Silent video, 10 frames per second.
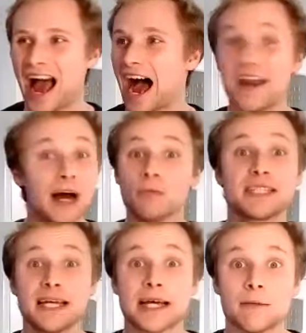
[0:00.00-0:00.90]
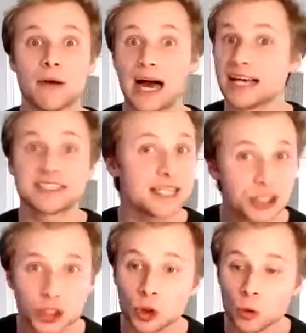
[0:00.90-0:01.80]
And that was it. I said
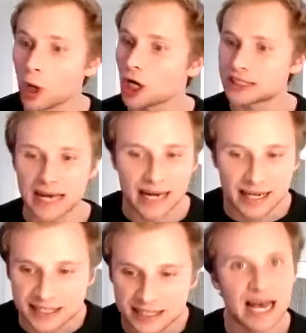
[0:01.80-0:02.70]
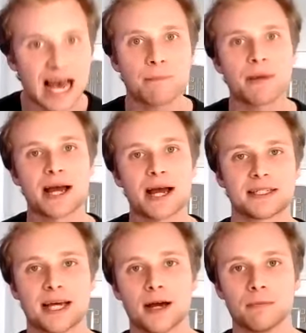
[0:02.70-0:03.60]
2 words and I sat back
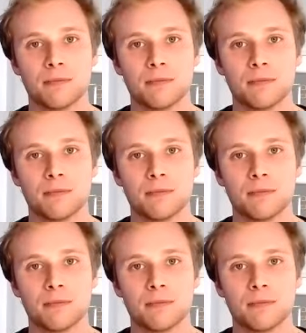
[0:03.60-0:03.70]
down.